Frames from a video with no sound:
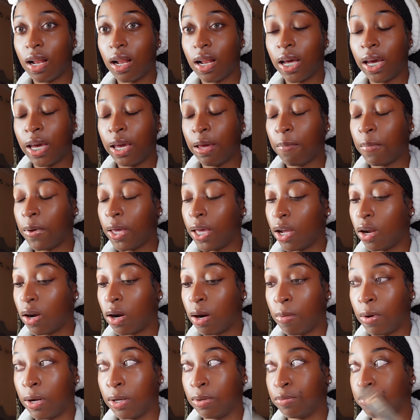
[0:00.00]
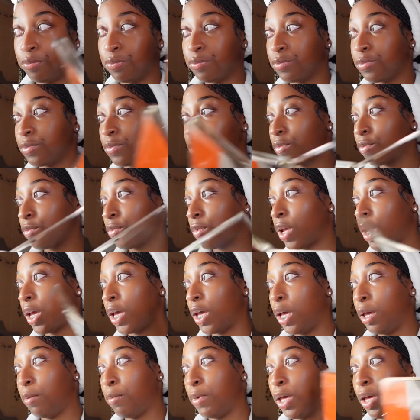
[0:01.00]
Amen, grandma.
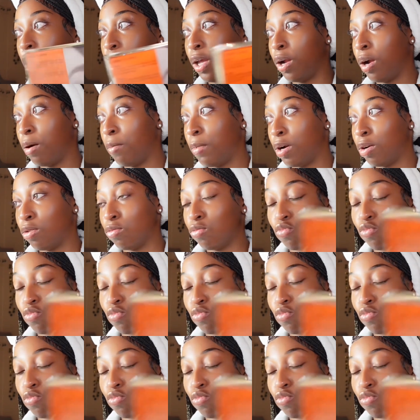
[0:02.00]
Amen, grandma.